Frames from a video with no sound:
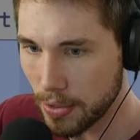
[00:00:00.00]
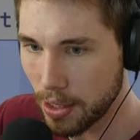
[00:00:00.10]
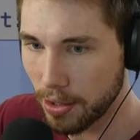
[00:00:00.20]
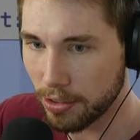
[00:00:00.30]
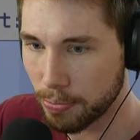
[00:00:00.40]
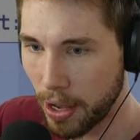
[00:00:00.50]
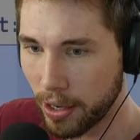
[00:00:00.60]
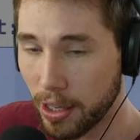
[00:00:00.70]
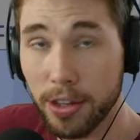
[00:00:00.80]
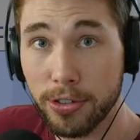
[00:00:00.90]
this part
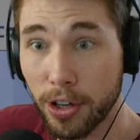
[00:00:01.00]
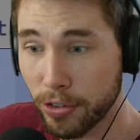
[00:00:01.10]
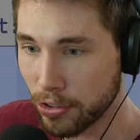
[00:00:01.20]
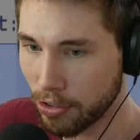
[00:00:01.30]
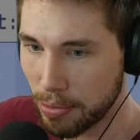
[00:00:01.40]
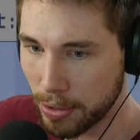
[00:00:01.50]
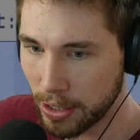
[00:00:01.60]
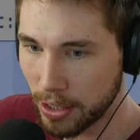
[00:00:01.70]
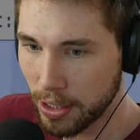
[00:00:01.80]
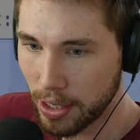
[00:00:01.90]
here, the surface scraper,
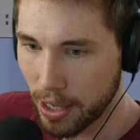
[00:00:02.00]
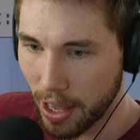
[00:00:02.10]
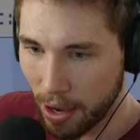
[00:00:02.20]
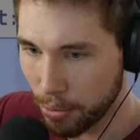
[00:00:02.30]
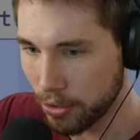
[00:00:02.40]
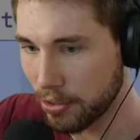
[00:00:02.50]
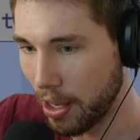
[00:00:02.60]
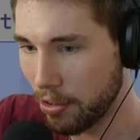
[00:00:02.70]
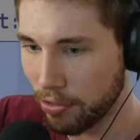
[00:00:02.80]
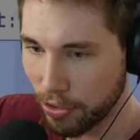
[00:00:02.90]
outputs
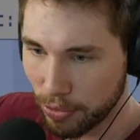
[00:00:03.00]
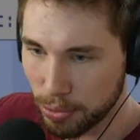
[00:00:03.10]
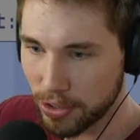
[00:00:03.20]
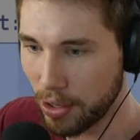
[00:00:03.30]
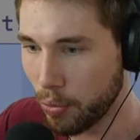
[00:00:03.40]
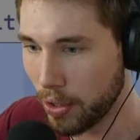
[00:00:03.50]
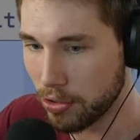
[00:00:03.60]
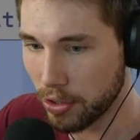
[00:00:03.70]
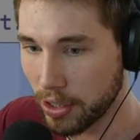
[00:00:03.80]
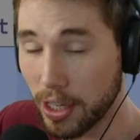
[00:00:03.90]
150% when
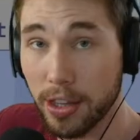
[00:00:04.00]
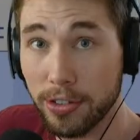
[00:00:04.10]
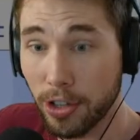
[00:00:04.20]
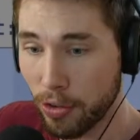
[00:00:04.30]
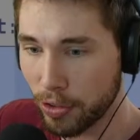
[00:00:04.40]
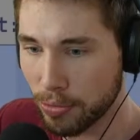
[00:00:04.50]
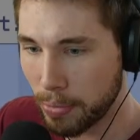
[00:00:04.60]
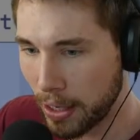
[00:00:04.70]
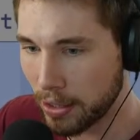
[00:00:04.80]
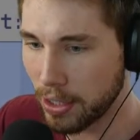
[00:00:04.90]
drilling near the surface,
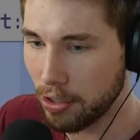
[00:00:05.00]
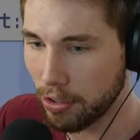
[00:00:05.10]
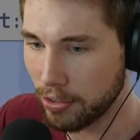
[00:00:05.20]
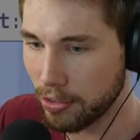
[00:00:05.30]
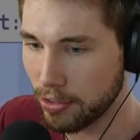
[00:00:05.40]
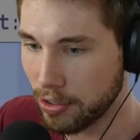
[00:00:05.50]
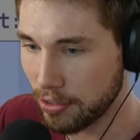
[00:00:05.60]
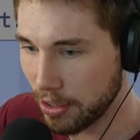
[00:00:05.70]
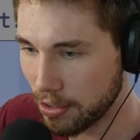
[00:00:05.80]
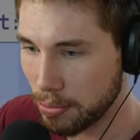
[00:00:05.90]
but decreases to
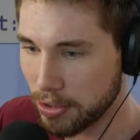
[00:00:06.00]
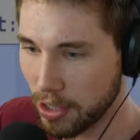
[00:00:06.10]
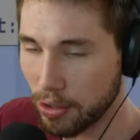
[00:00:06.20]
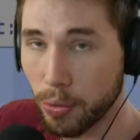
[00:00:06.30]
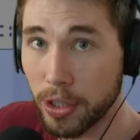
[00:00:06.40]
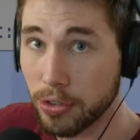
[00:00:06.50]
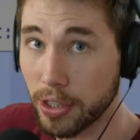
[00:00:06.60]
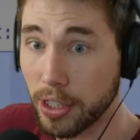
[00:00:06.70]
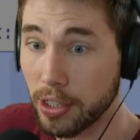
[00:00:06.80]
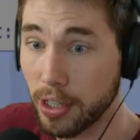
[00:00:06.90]
60% when
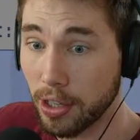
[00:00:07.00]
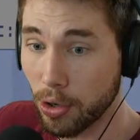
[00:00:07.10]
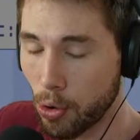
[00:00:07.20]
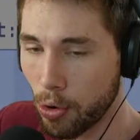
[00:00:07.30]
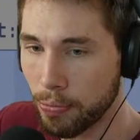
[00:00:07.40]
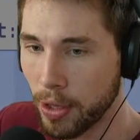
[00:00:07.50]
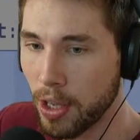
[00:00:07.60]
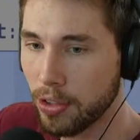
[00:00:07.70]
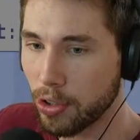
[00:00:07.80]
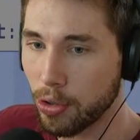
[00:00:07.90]
drilling near the core.
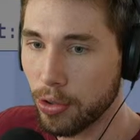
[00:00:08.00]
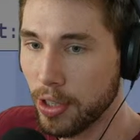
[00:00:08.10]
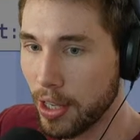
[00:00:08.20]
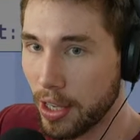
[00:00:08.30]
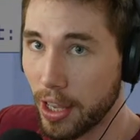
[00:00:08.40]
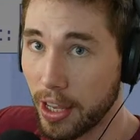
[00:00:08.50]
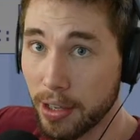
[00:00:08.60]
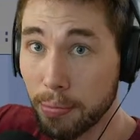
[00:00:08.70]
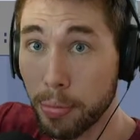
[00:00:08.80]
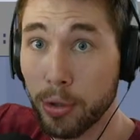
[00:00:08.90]
So it
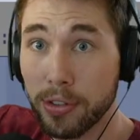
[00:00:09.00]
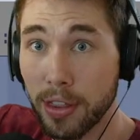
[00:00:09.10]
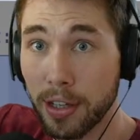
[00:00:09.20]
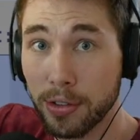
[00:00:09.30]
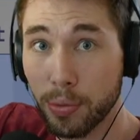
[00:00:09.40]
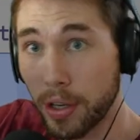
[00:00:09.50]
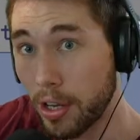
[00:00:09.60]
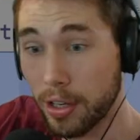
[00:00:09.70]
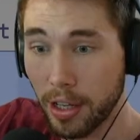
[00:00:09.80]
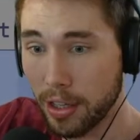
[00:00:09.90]
can boost things when you're
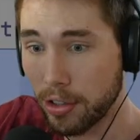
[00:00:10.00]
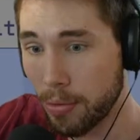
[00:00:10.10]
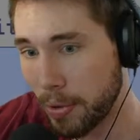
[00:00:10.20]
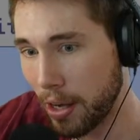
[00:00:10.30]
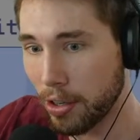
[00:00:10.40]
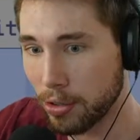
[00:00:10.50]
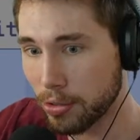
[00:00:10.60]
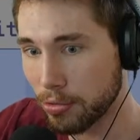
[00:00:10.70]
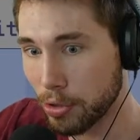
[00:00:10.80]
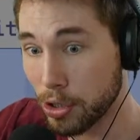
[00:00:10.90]
near the top, and it'll
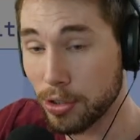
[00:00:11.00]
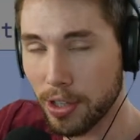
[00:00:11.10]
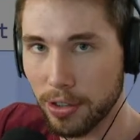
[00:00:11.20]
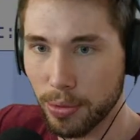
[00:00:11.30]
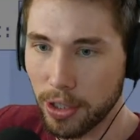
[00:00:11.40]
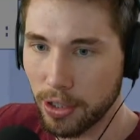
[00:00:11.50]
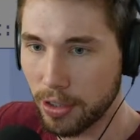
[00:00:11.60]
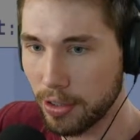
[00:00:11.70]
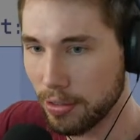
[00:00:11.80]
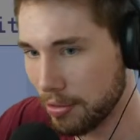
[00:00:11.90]
reduce things when you're
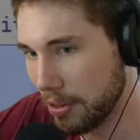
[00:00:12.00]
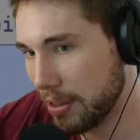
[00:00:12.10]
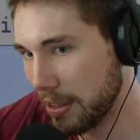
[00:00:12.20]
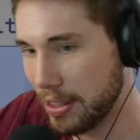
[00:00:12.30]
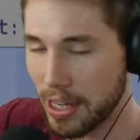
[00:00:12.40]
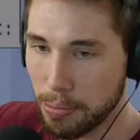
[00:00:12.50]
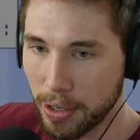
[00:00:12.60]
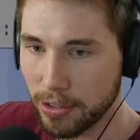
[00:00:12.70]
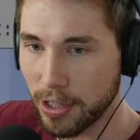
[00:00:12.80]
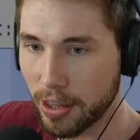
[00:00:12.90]
deep
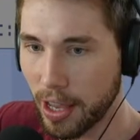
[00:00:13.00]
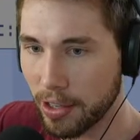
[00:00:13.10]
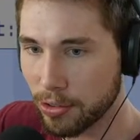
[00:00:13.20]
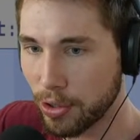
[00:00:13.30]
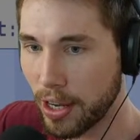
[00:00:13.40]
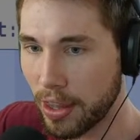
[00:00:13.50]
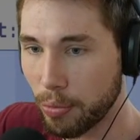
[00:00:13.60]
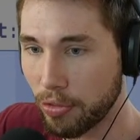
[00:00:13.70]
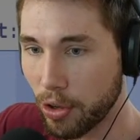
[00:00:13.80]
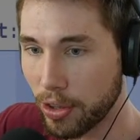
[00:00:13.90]
inside the asteroid. And then we've got